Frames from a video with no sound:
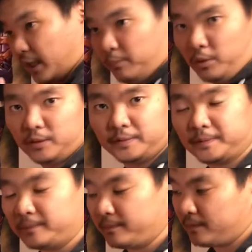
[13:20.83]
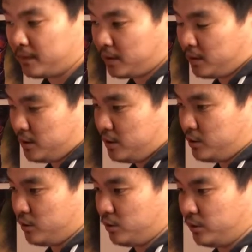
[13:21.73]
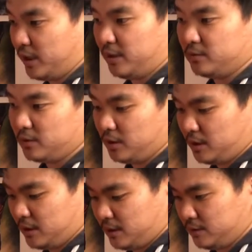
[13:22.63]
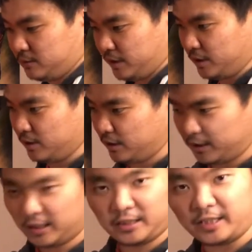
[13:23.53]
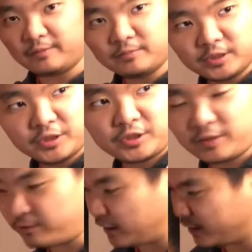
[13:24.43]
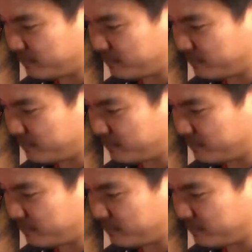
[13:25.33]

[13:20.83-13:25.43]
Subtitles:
Cable. So yeah, then again, this is a very